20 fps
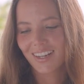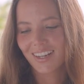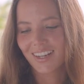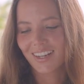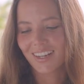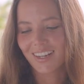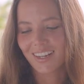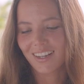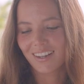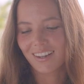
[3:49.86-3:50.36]

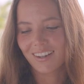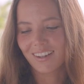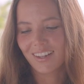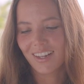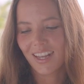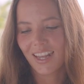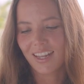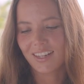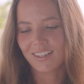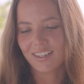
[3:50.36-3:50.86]

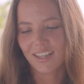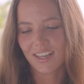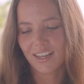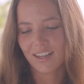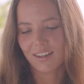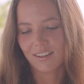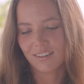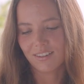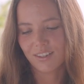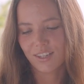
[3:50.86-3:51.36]
And
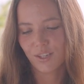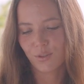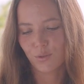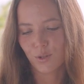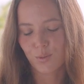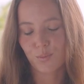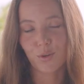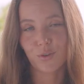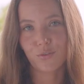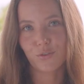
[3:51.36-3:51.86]
yeah, he
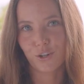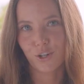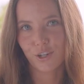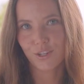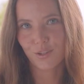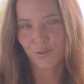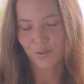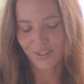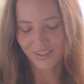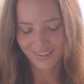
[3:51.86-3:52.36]
was my
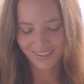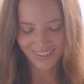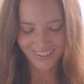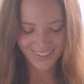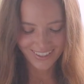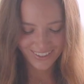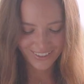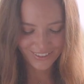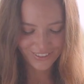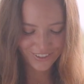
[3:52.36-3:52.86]
first one,
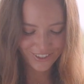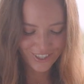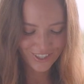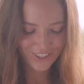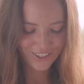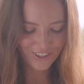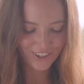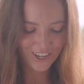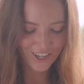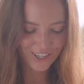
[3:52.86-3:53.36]
first
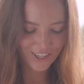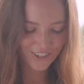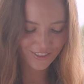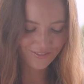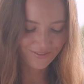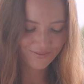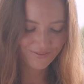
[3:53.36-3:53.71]
crush.